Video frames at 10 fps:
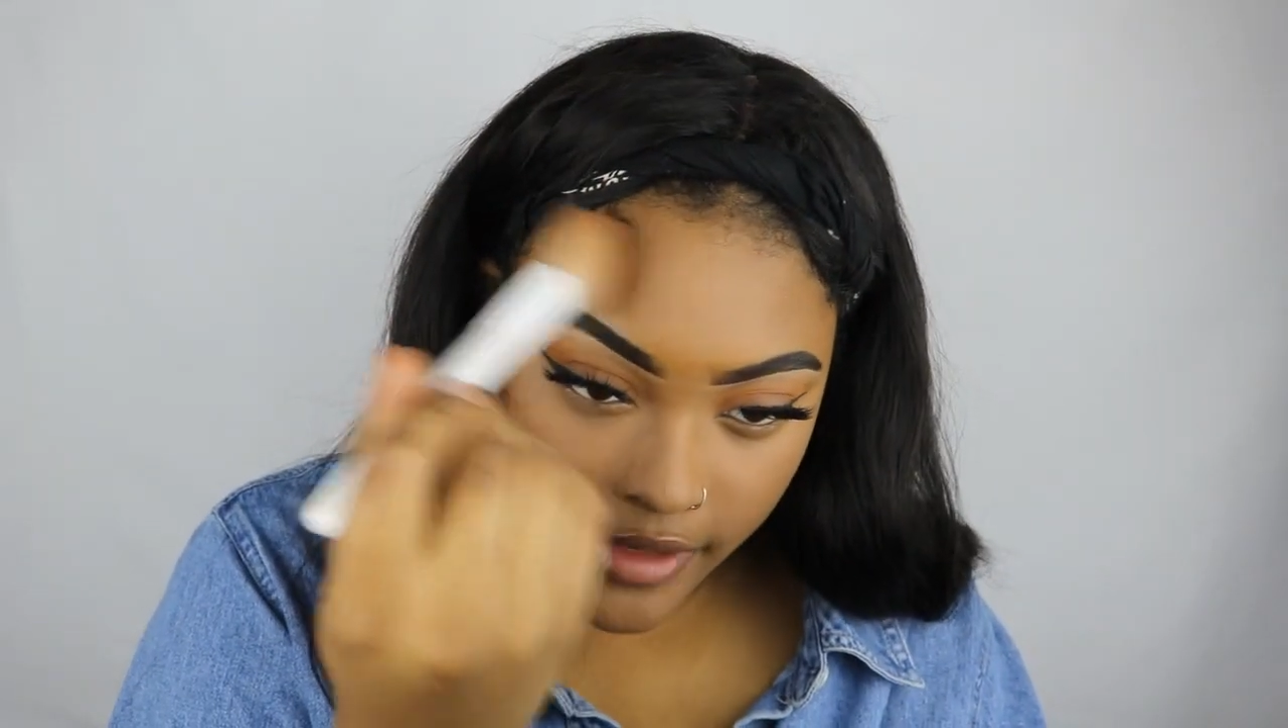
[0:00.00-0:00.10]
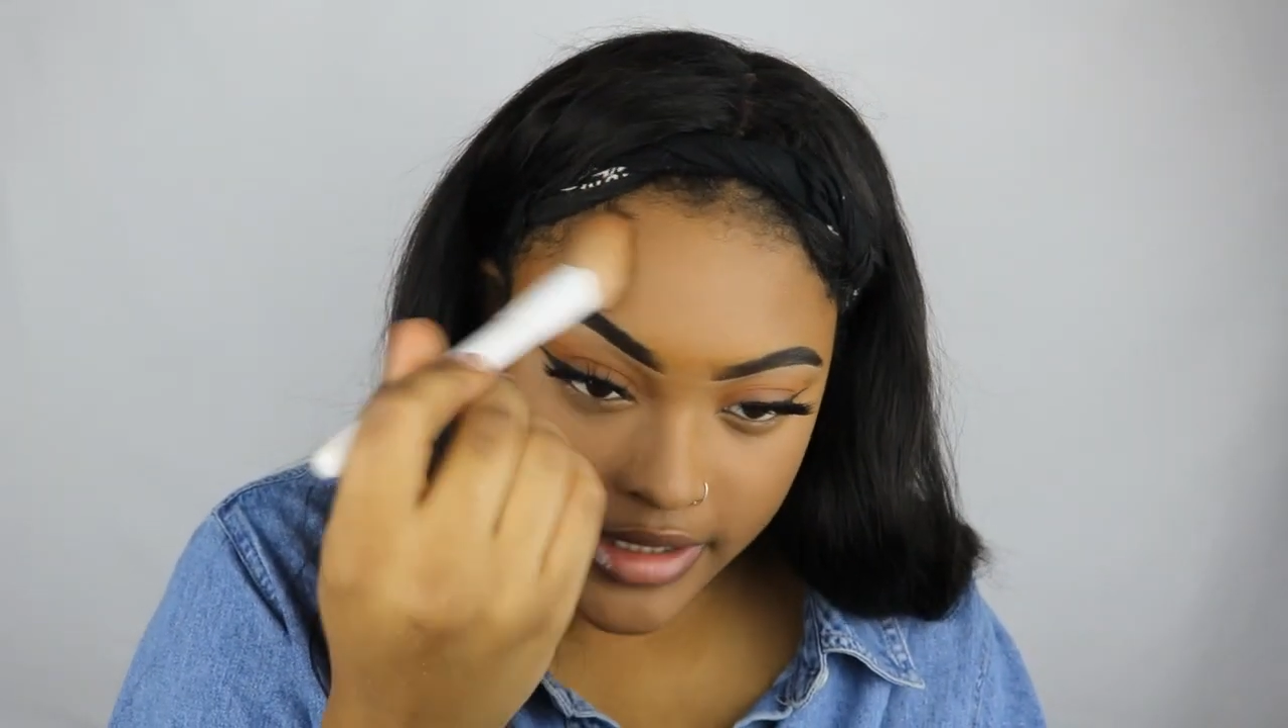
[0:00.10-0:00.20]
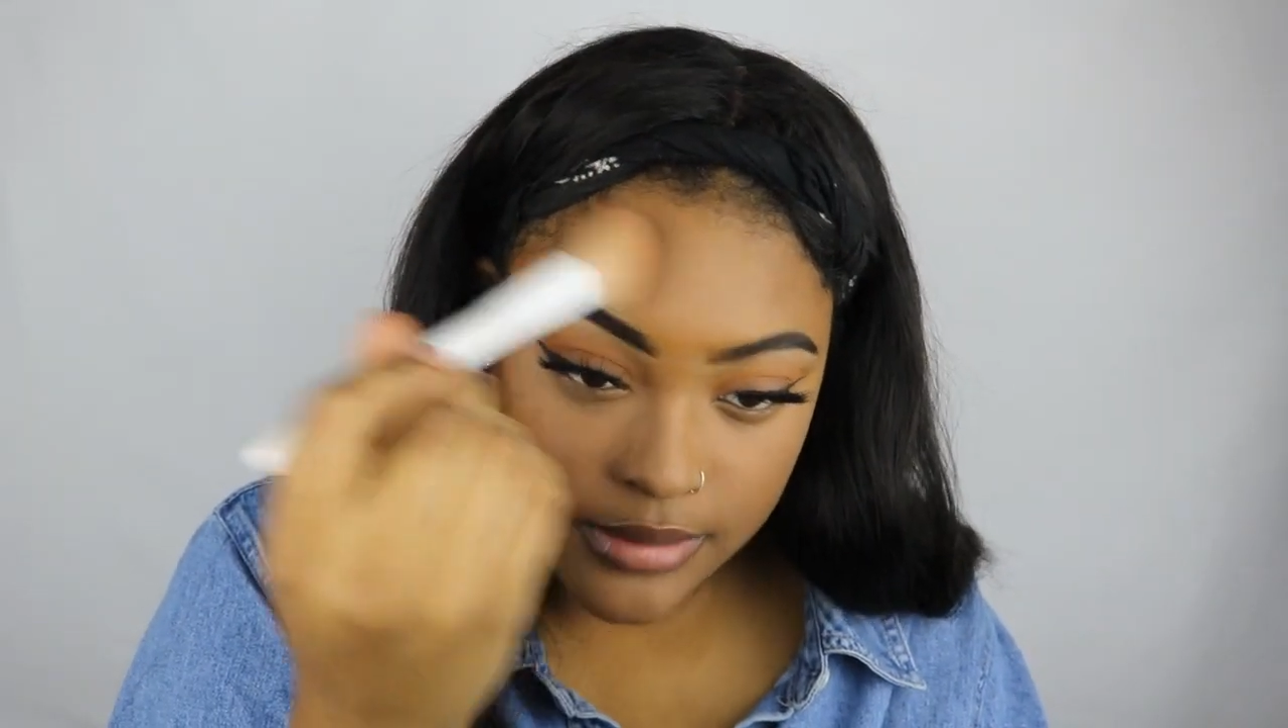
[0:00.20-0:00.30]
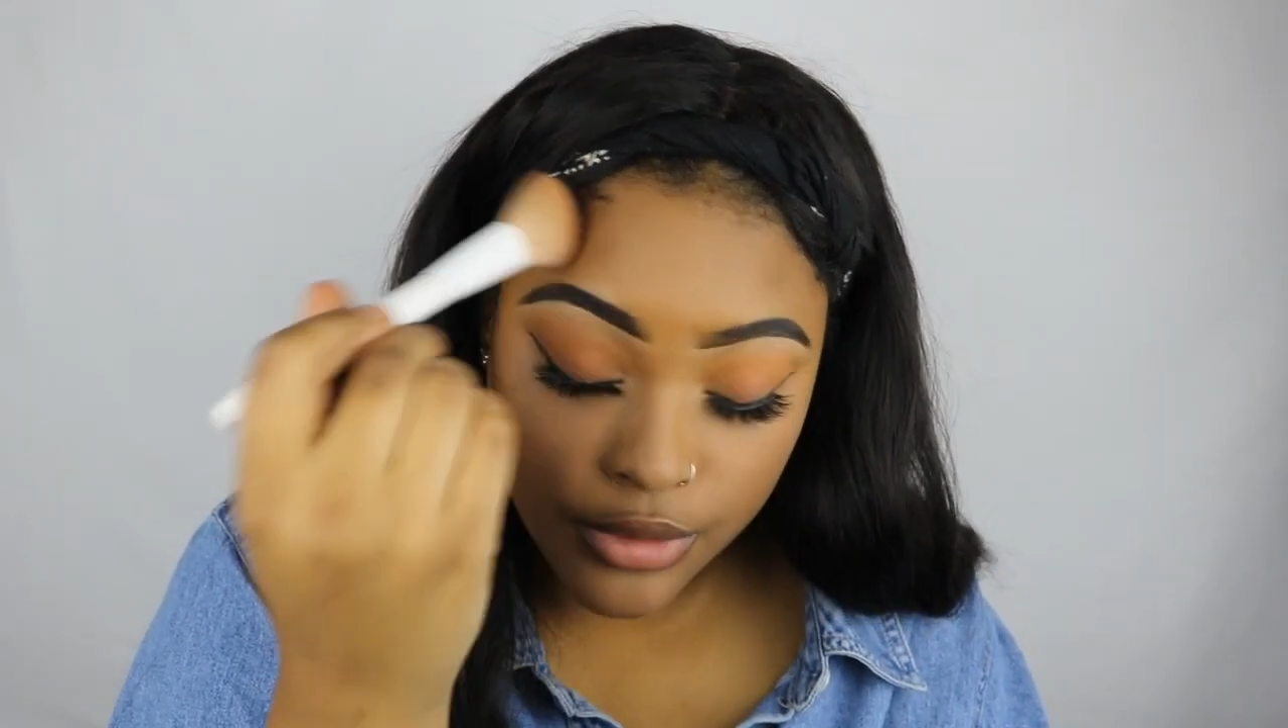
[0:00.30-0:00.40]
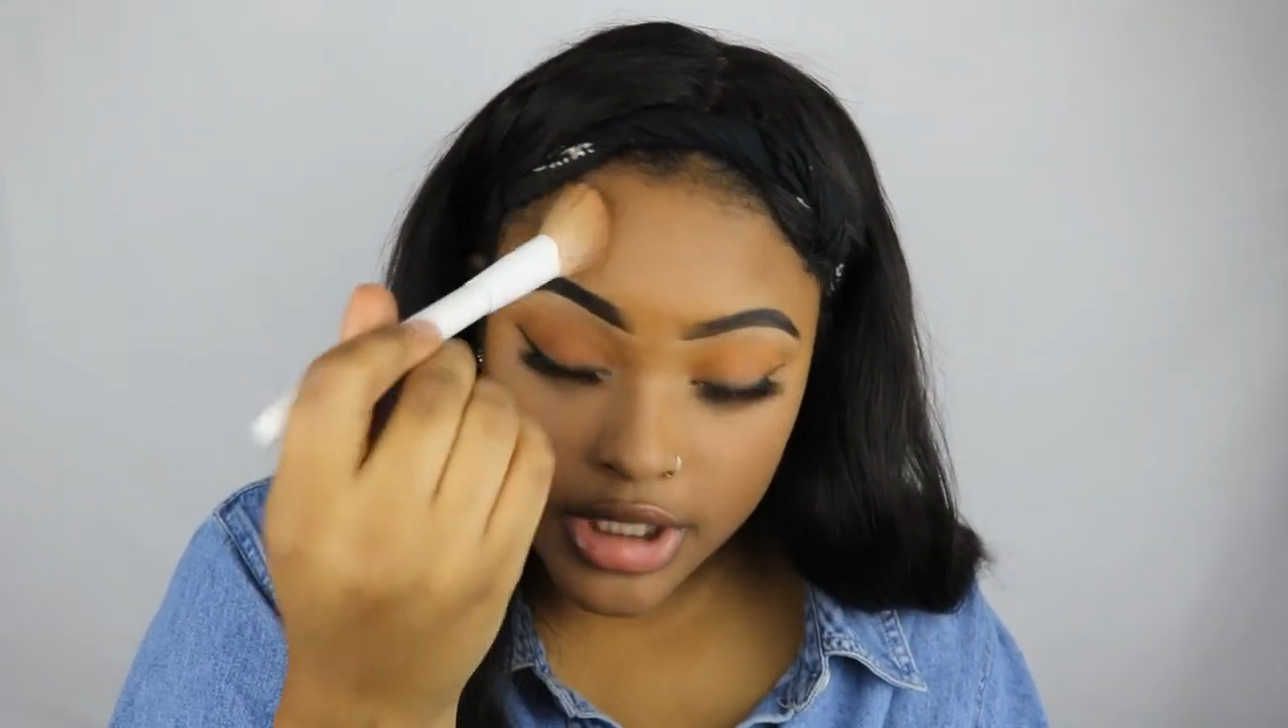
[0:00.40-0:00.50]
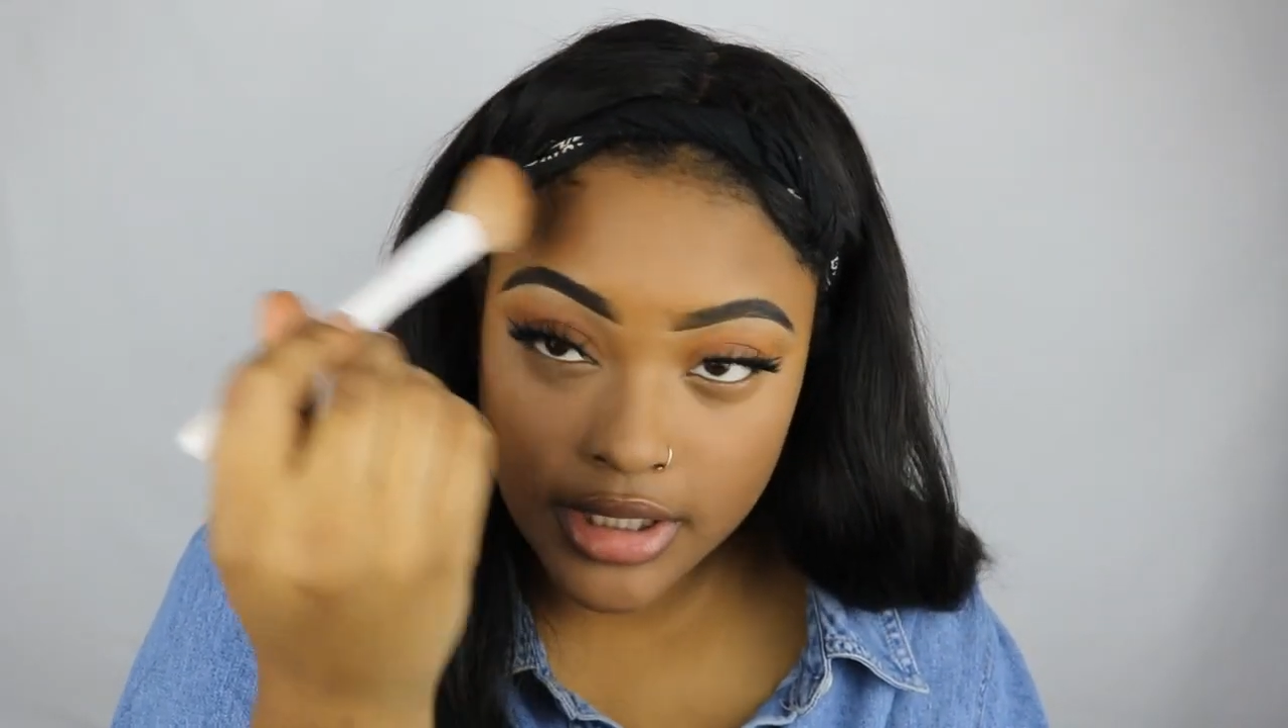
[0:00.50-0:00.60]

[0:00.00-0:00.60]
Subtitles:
I like to bring